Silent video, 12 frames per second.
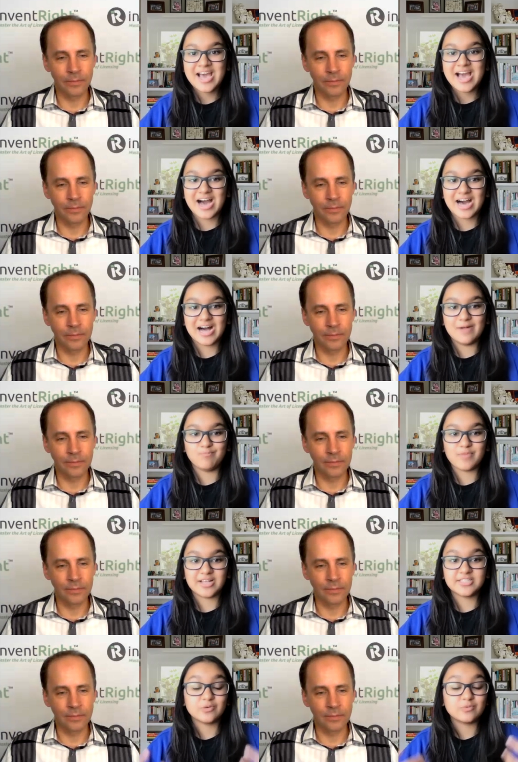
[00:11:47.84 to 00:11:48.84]
Speaker 1: Um,
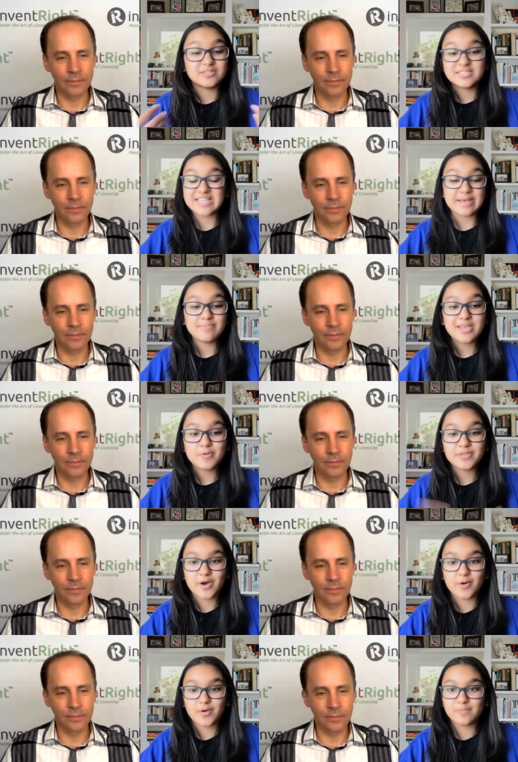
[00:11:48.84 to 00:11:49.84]
and so same thing with
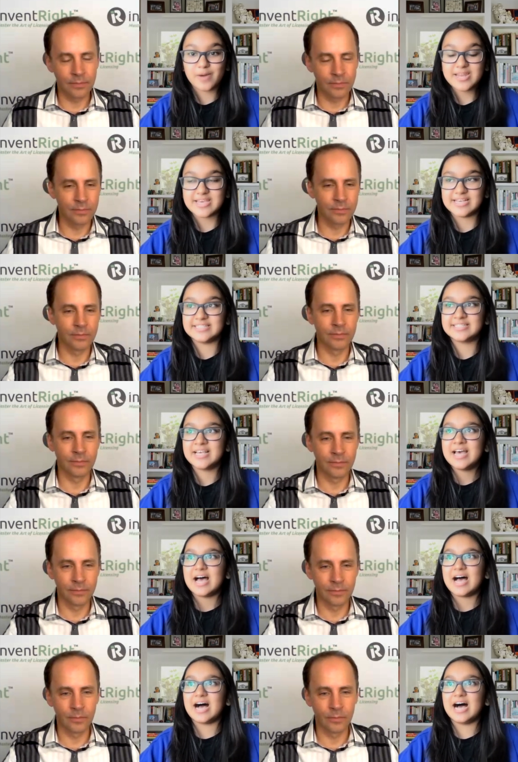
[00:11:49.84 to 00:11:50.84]
Coder Bunnyz.
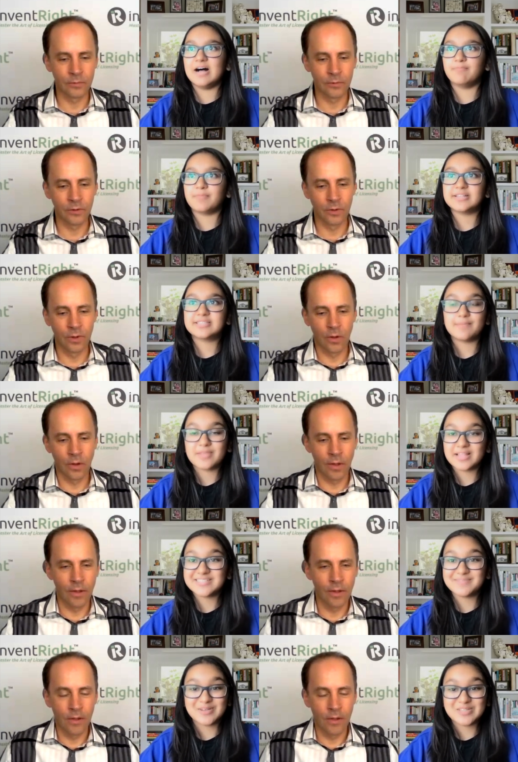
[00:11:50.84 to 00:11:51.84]
Um, it's something
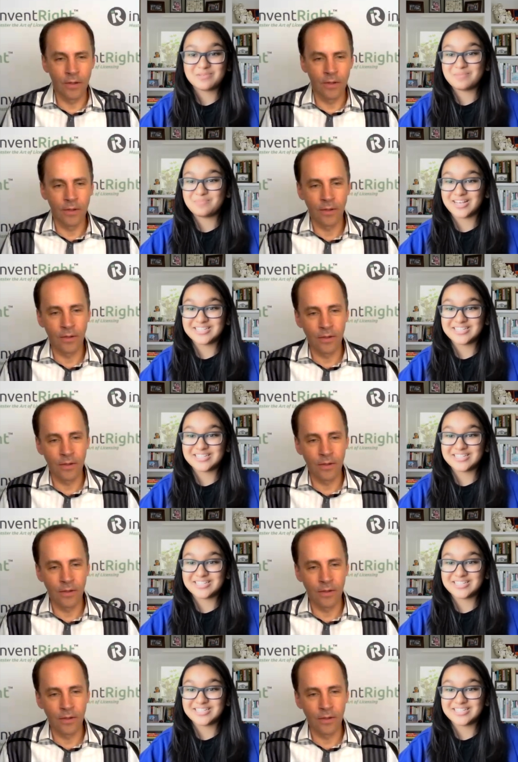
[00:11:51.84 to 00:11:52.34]
that's supposed to be played